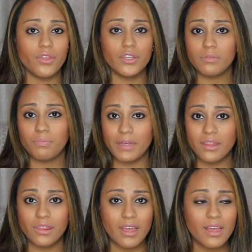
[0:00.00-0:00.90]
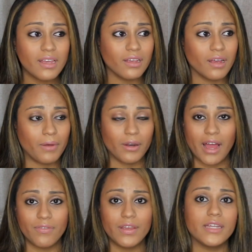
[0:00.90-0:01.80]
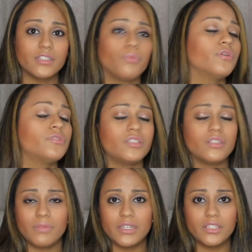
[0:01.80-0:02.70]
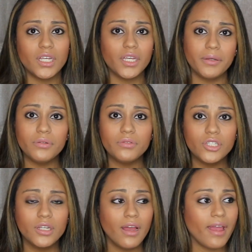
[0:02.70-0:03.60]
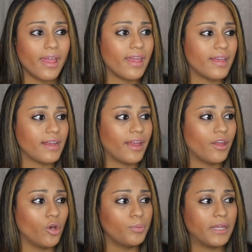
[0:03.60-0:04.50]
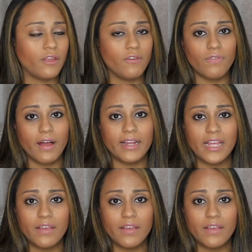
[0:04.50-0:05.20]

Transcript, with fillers: this big thing about having a support system is huge, and I hope that you find,